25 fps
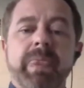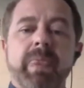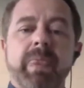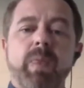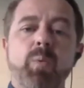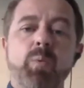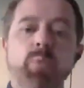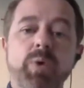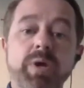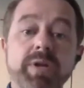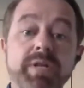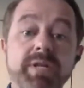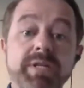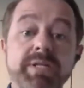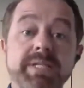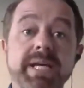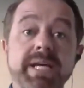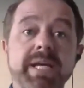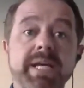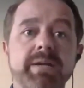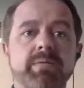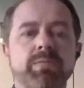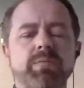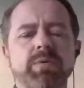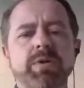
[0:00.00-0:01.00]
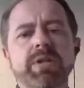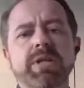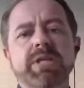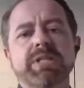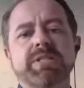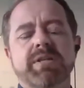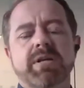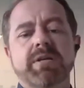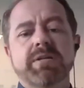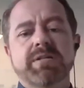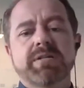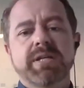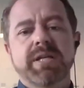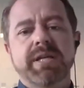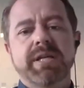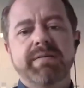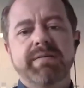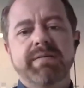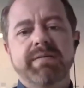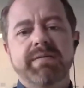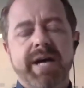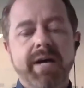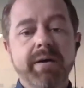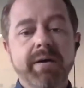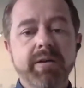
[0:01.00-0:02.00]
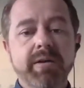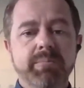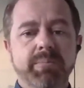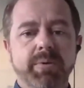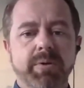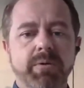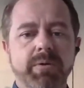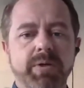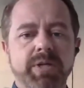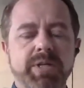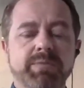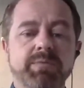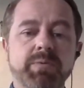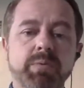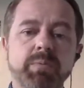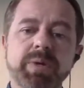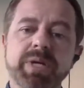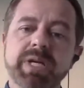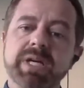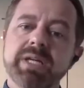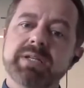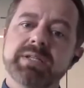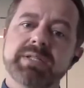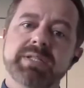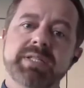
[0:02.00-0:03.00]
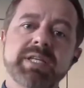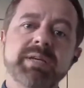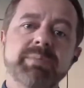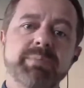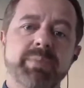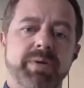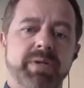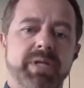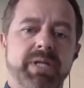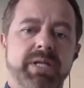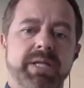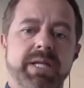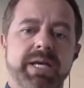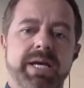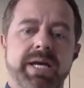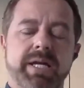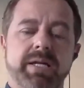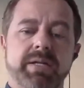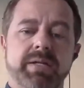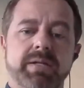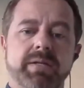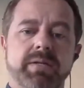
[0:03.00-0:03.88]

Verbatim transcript: Where the data really starts to get valuable is when we get deeper than that.